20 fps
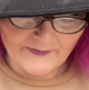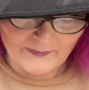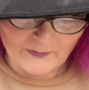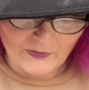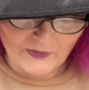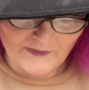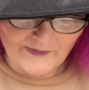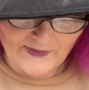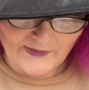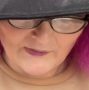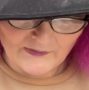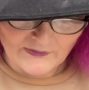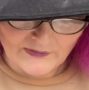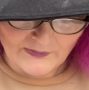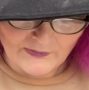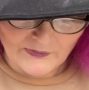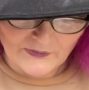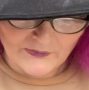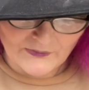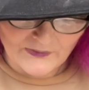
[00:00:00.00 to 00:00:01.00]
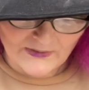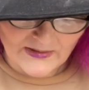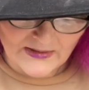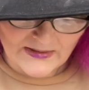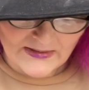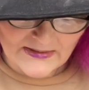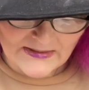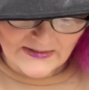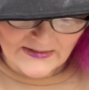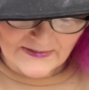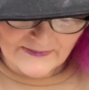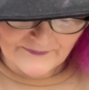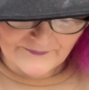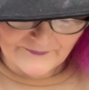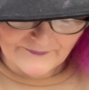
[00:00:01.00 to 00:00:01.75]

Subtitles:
what the older moon is,